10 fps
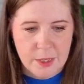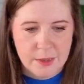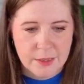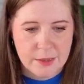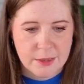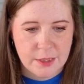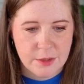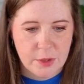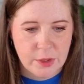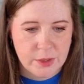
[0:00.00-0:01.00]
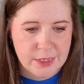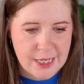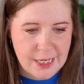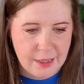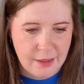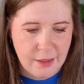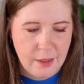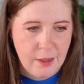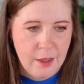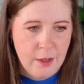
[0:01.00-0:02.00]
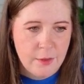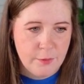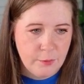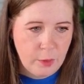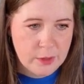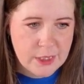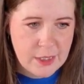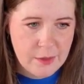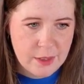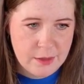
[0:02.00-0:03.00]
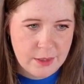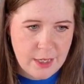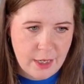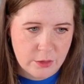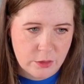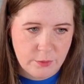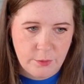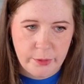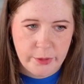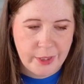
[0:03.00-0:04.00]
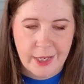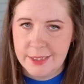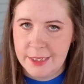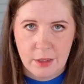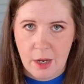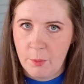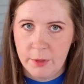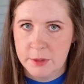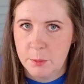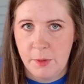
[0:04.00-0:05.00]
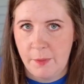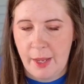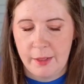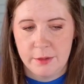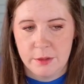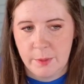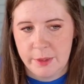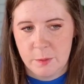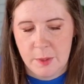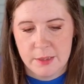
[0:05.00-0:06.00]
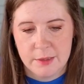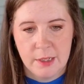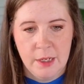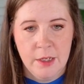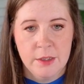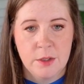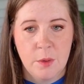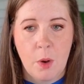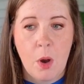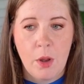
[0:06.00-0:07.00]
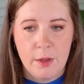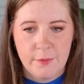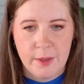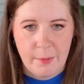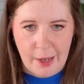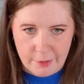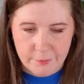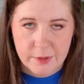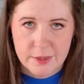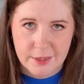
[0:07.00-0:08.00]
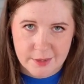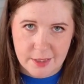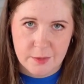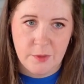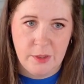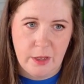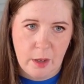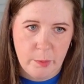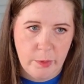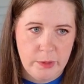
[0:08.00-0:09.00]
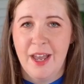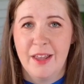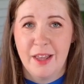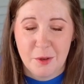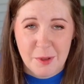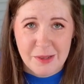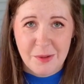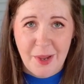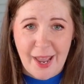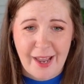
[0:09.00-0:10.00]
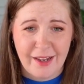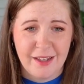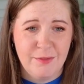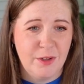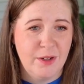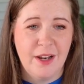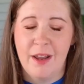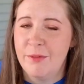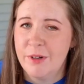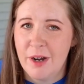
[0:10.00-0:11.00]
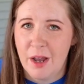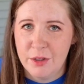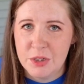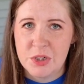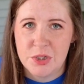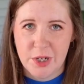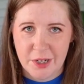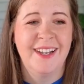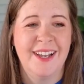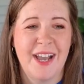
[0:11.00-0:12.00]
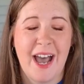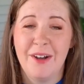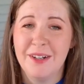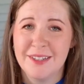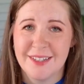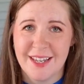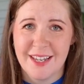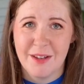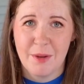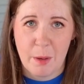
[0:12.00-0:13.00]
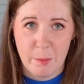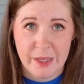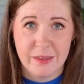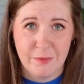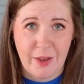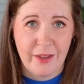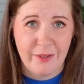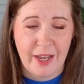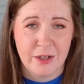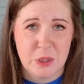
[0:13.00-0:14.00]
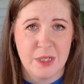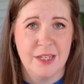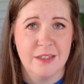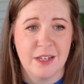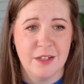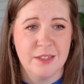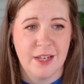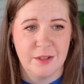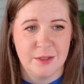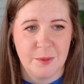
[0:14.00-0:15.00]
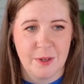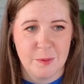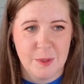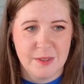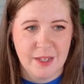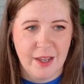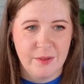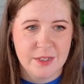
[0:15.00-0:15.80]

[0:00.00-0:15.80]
it says 13. The 14th is the extra folder, and I did not want to put that in Squarespace. So all of them have successfully uploaded. A quick little hack, if you're ever unsure how to see how big the file actually is inside your Squarespace account,